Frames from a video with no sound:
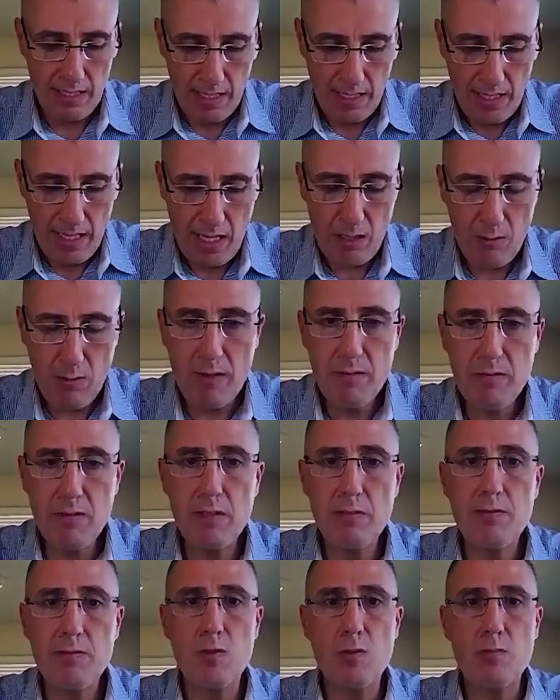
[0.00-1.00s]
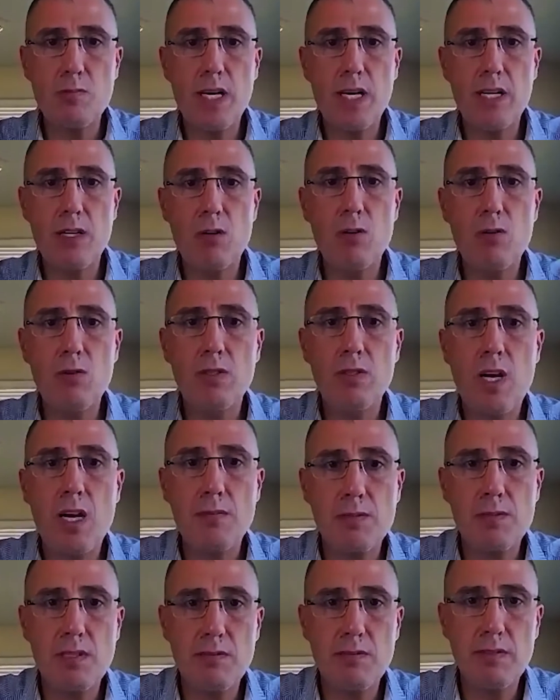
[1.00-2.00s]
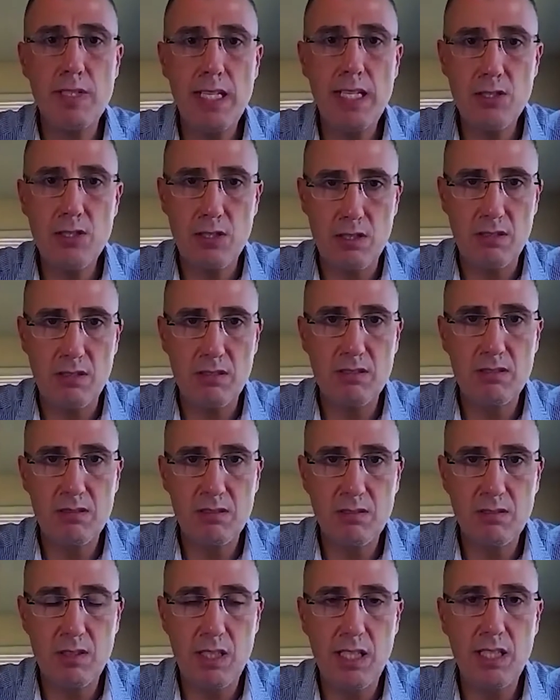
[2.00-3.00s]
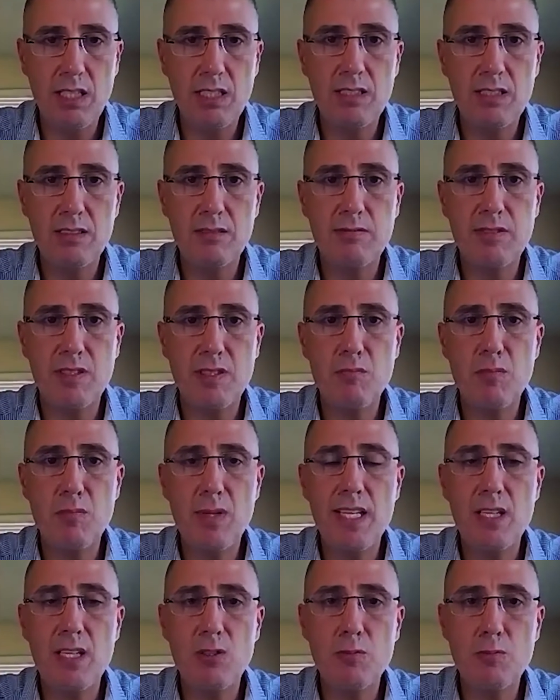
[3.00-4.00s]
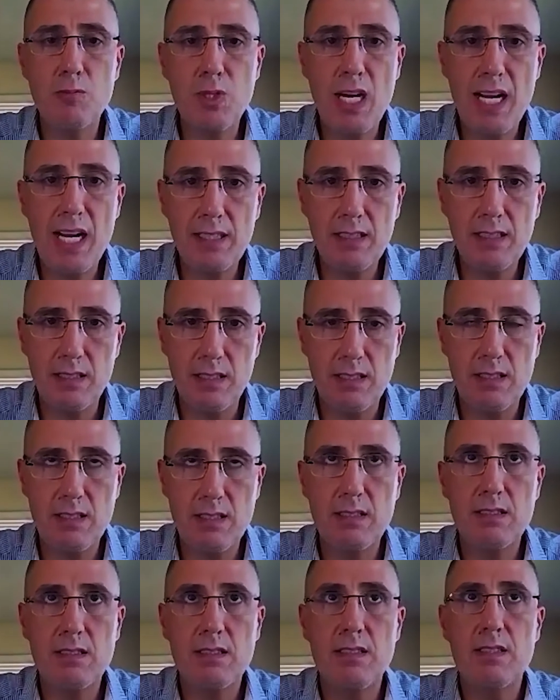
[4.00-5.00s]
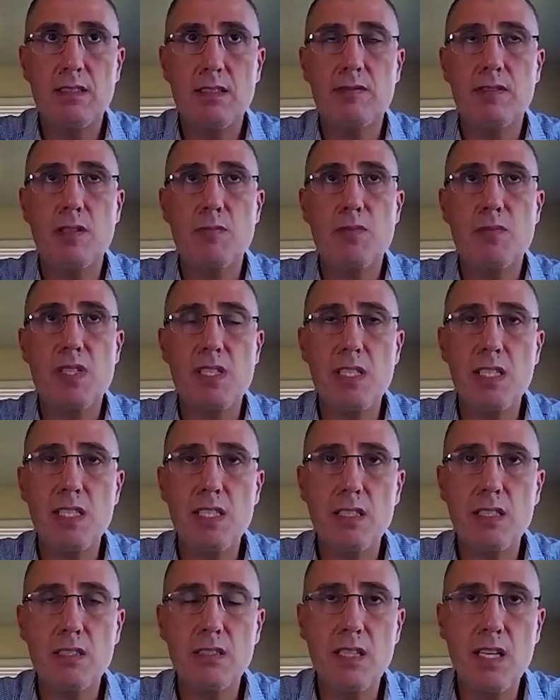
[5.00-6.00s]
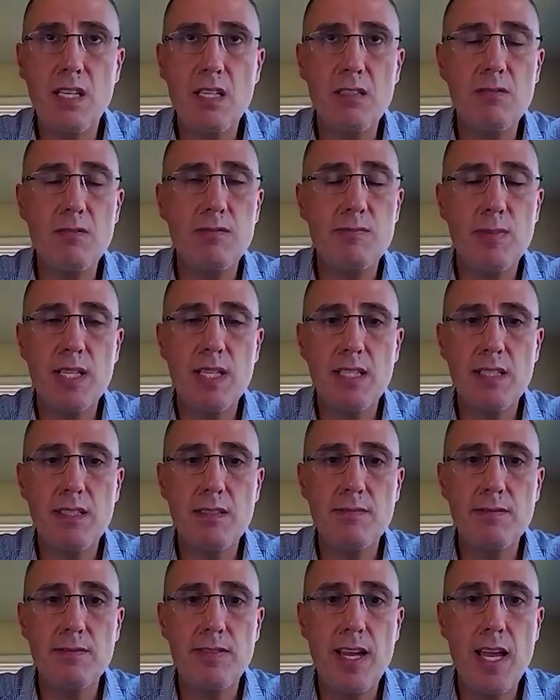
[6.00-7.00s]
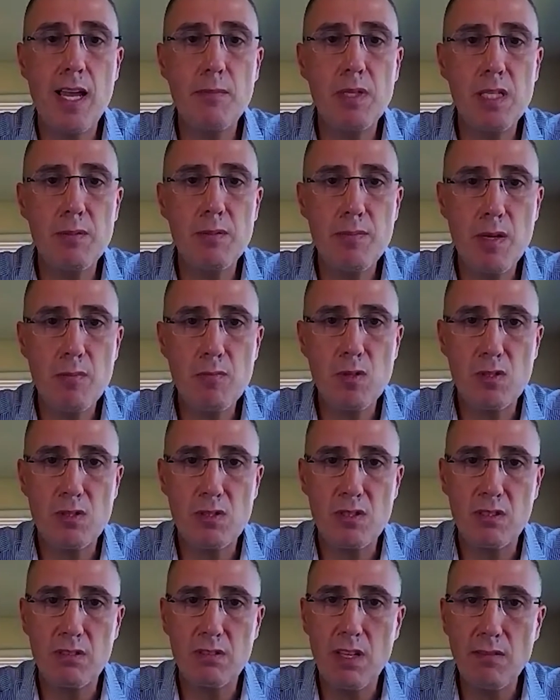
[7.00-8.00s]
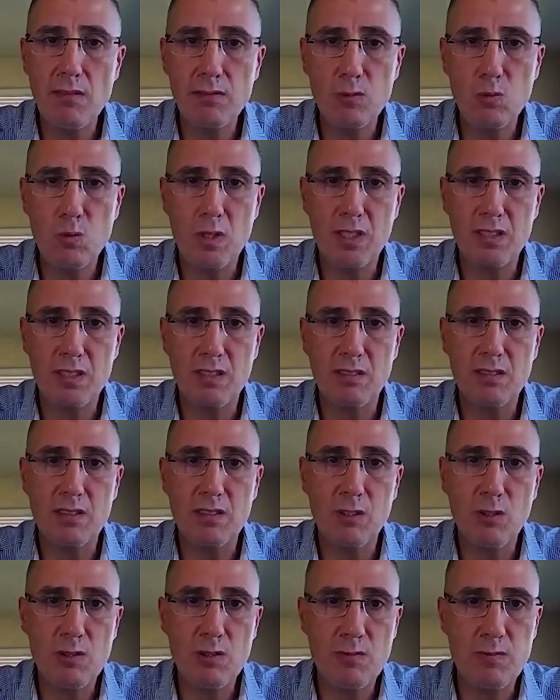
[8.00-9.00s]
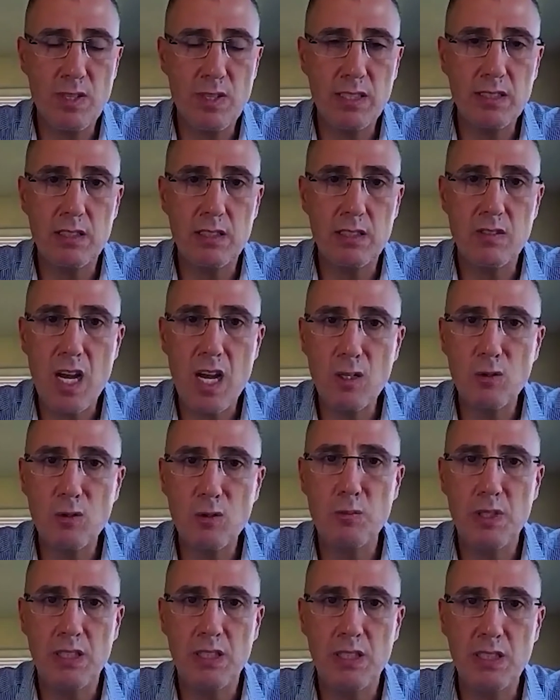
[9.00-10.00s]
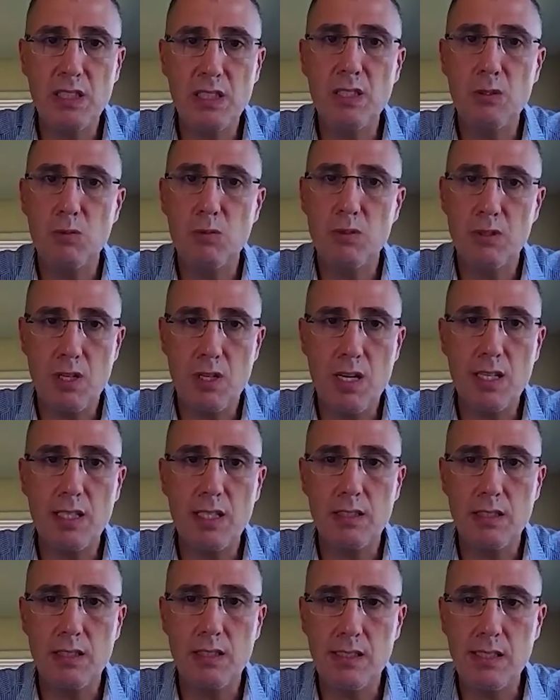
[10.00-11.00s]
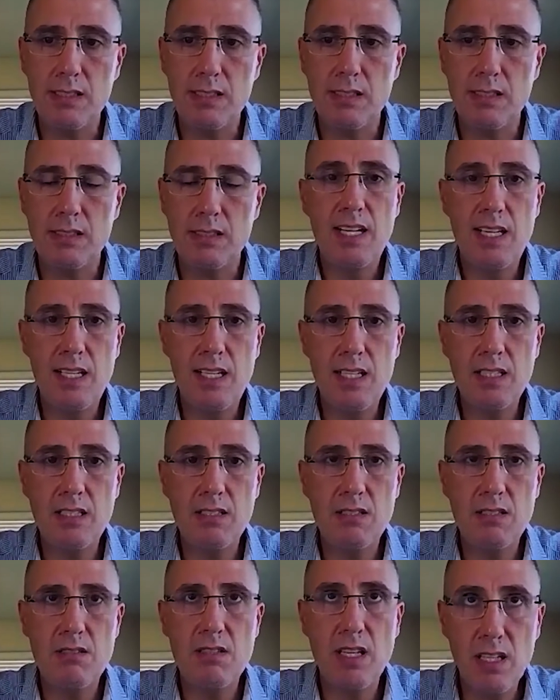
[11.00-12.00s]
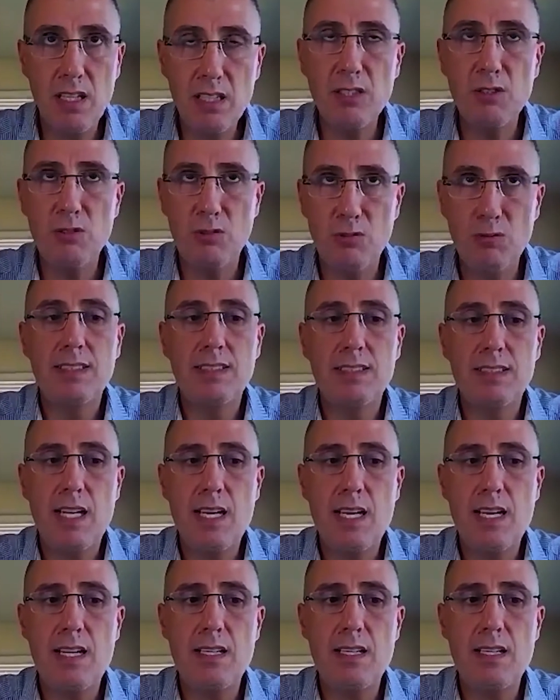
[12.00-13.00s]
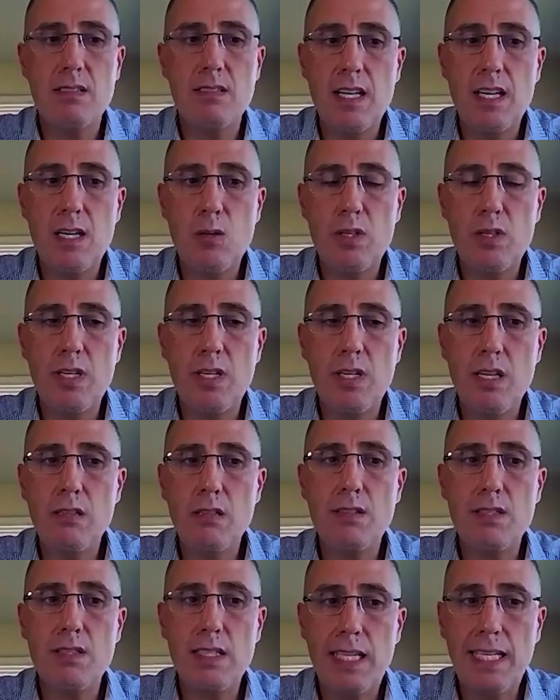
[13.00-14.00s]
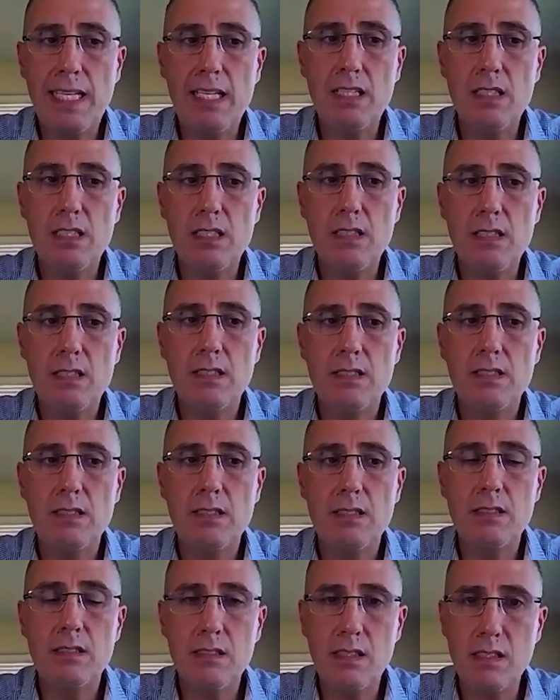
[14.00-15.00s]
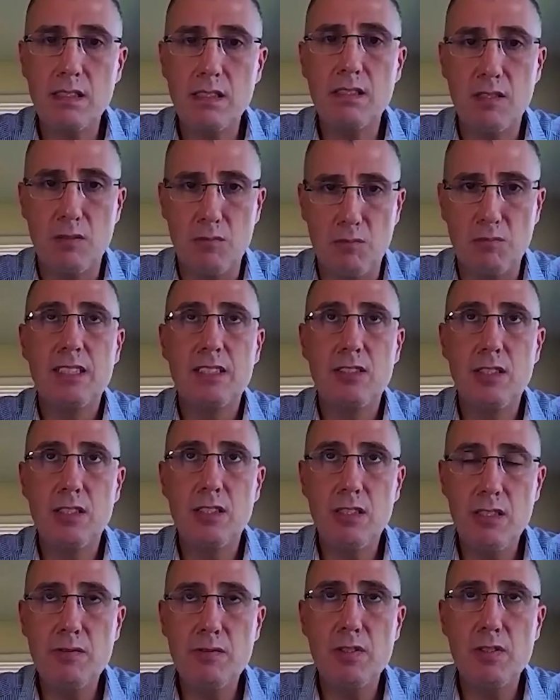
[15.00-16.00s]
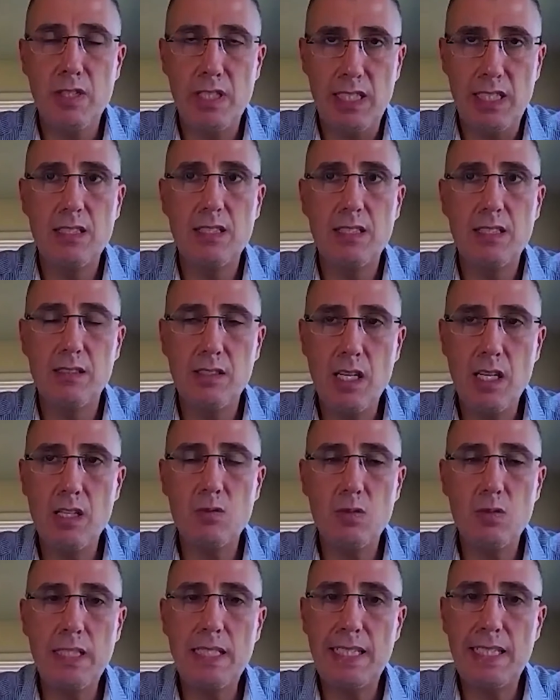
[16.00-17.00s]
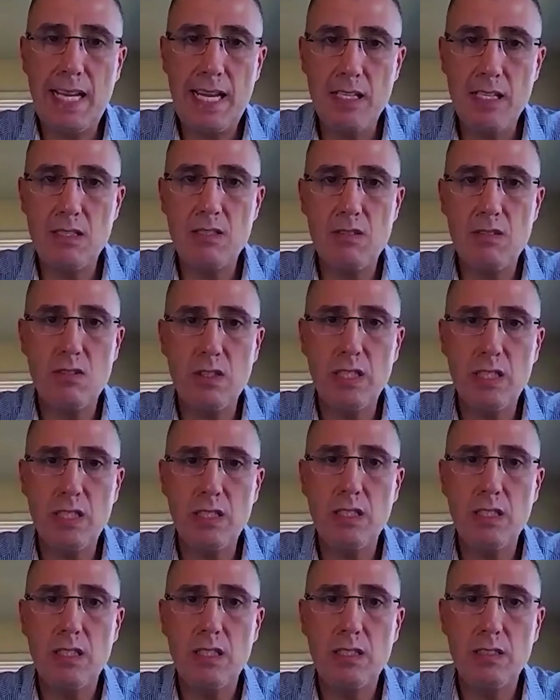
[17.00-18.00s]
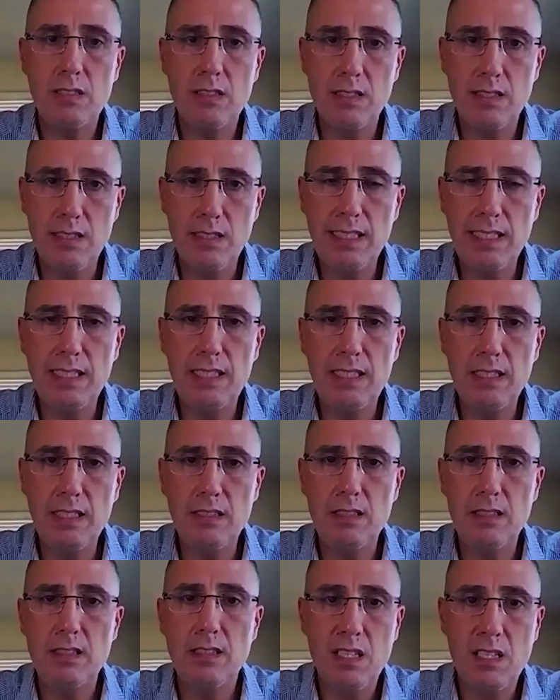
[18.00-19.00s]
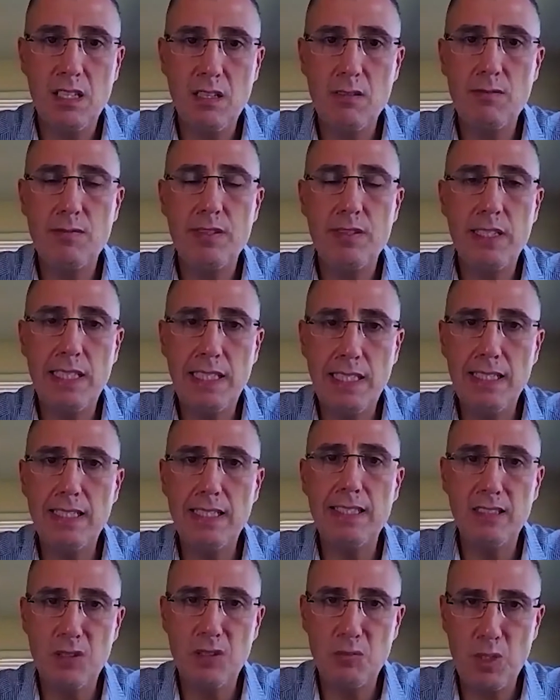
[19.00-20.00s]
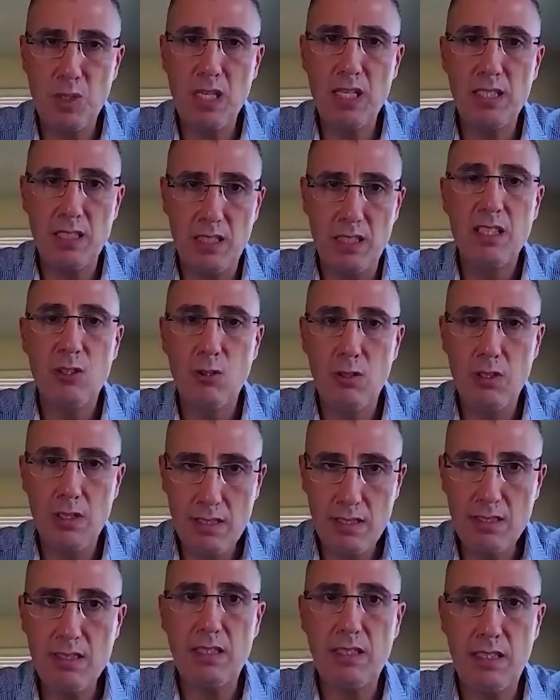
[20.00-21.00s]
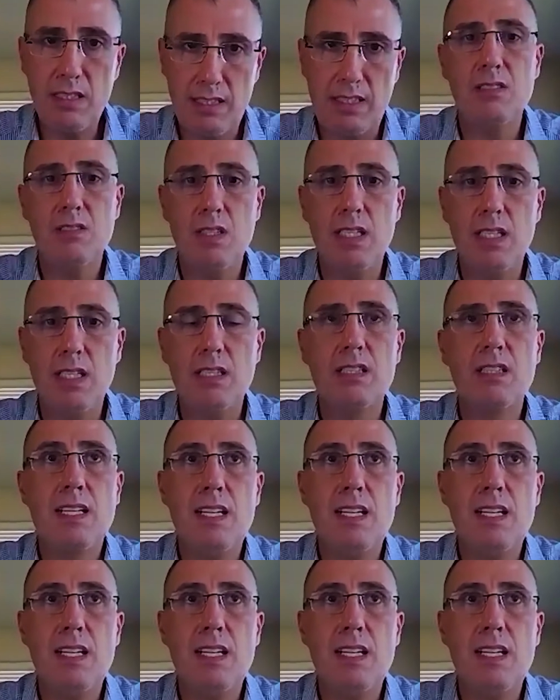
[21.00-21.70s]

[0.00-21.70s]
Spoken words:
However, for my own observation, right, and from my own practice, from seeing a lot of my family members and loved one, close friend around me dealing with chronic diseases, I could tell you that our healthcare system delivery is not really answering the need of healing the body holistically, right?